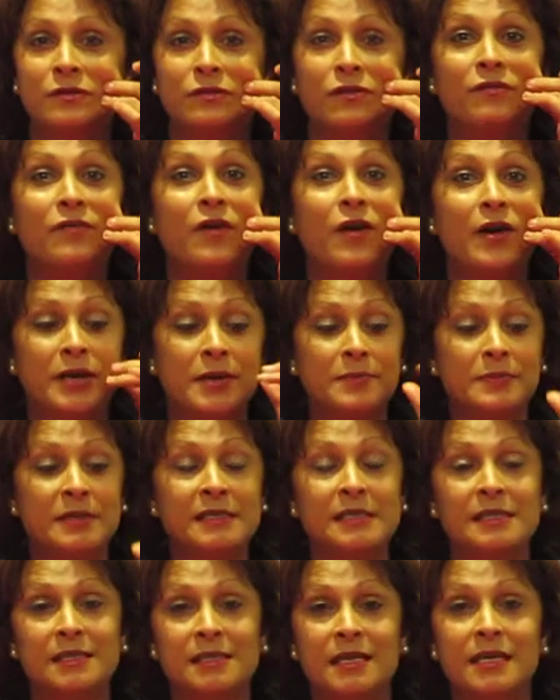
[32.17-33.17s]
the vitamin
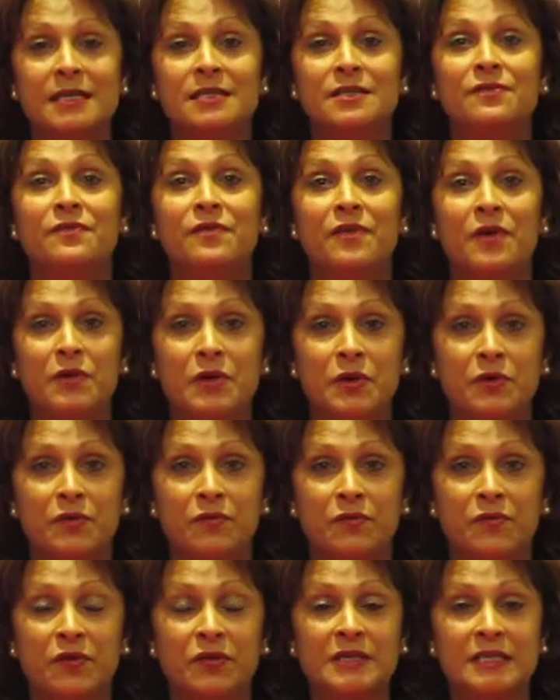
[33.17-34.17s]
C is very good
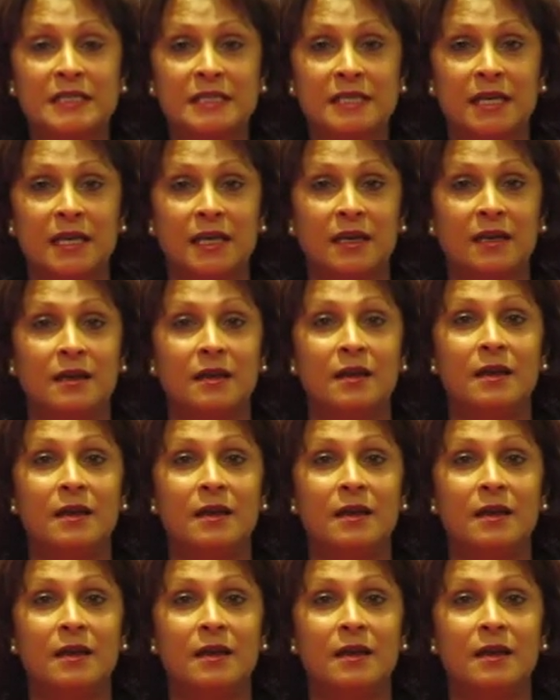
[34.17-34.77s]
for the skin.